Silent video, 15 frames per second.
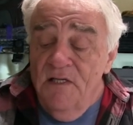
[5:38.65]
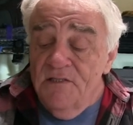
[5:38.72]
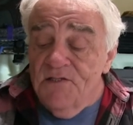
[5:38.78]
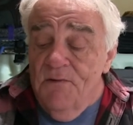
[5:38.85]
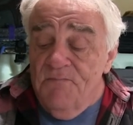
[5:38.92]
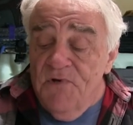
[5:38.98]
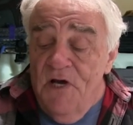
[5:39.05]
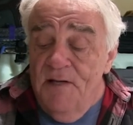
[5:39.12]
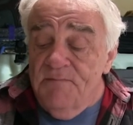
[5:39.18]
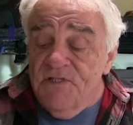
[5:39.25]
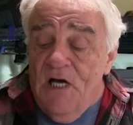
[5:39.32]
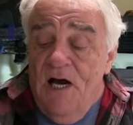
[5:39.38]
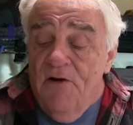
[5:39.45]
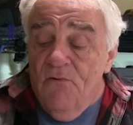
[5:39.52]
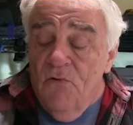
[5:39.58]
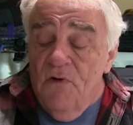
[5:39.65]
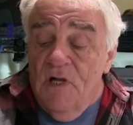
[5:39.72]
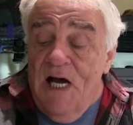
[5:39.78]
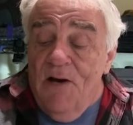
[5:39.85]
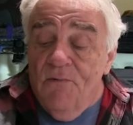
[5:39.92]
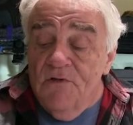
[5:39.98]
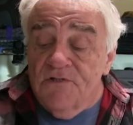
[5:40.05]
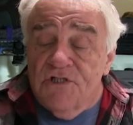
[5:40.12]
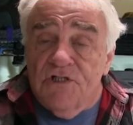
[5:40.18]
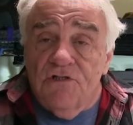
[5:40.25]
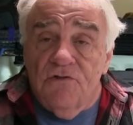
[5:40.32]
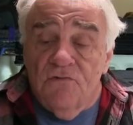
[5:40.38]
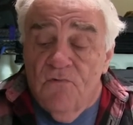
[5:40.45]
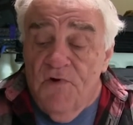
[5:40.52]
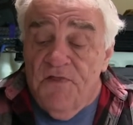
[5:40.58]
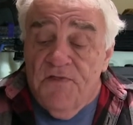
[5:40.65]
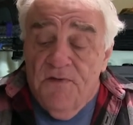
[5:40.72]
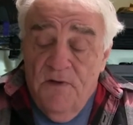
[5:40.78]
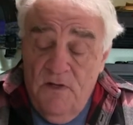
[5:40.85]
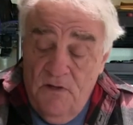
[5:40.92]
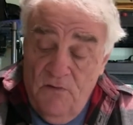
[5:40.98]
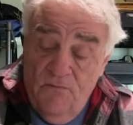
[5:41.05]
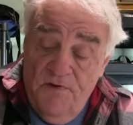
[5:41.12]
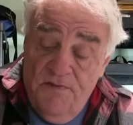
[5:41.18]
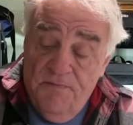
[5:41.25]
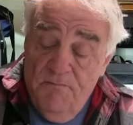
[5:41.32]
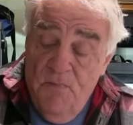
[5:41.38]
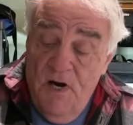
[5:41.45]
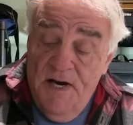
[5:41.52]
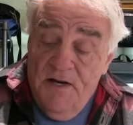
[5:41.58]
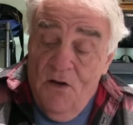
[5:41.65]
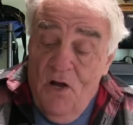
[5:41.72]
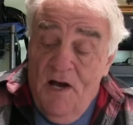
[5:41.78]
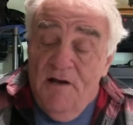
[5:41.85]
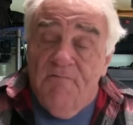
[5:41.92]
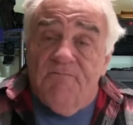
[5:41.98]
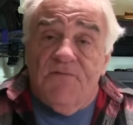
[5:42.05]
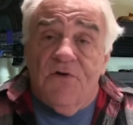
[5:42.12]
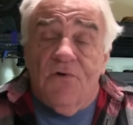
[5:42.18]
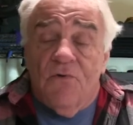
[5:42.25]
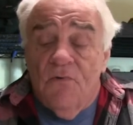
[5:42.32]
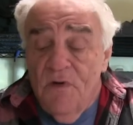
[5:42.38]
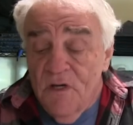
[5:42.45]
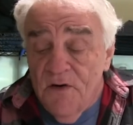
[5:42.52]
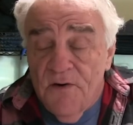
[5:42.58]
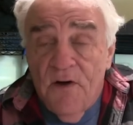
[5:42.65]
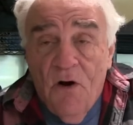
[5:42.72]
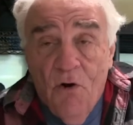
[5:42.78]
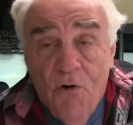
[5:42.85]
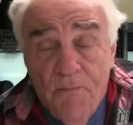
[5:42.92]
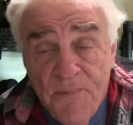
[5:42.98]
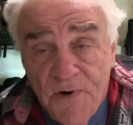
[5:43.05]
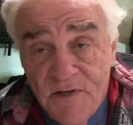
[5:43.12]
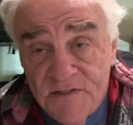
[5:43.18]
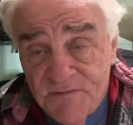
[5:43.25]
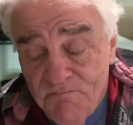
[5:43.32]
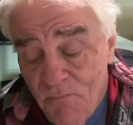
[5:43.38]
Sometimes I will shoot with my live view open.